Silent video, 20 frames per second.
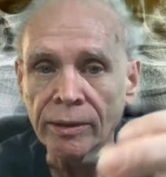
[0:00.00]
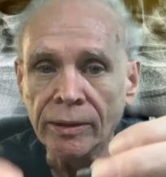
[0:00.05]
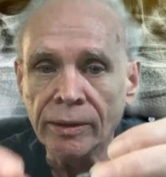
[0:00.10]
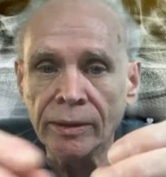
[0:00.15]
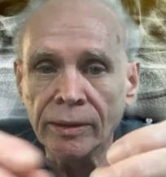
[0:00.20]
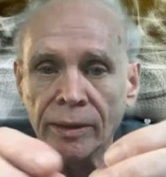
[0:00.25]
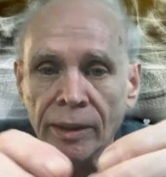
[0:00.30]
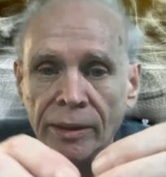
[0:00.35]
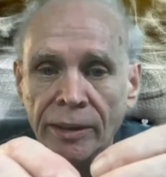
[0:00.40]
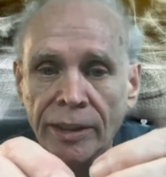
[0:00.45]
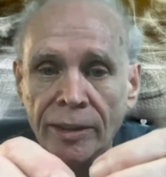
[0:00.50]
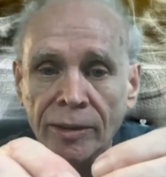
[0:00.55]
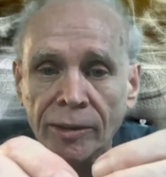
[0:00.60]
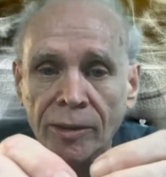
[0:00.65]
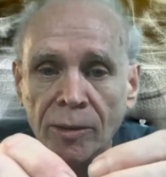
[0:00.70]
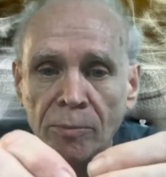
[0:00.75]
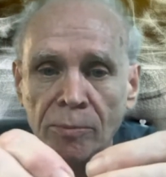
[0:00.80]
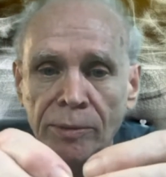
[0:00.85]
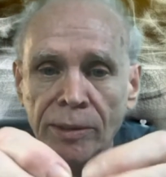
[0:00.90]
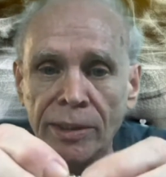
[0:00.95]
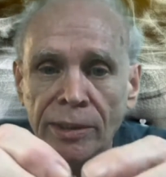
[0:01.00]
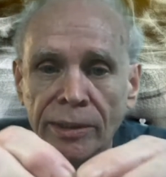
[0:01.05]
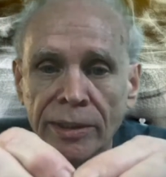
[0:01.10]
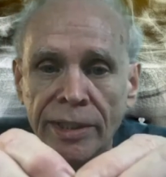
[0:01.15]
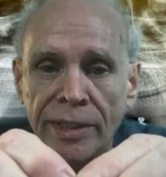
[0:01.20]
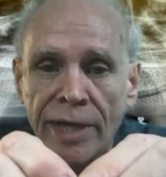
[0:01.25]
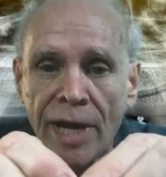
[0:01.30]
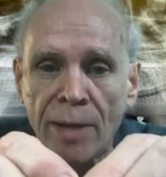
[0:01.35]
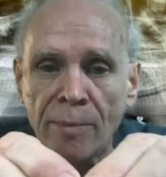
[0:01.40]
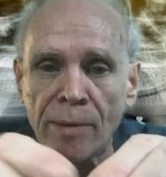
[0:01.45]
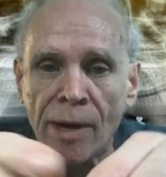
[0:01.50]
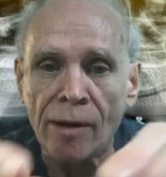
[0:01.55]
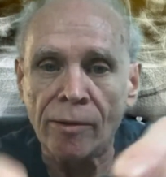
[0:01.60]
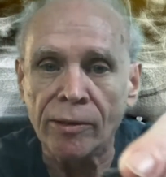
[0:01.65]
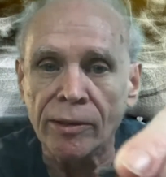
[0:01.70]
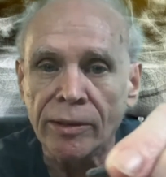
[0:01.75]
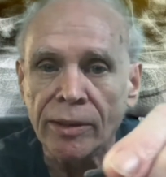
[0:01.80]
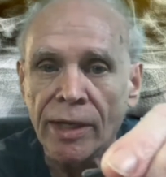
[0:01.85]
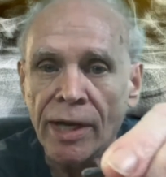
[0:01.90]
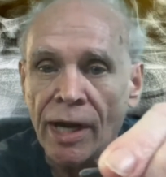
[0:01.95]
It completely came out
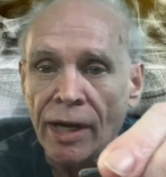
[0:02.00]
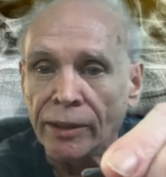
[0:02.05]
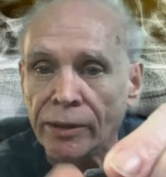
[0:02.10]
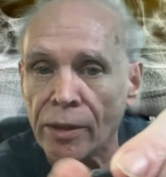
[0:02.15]
intact.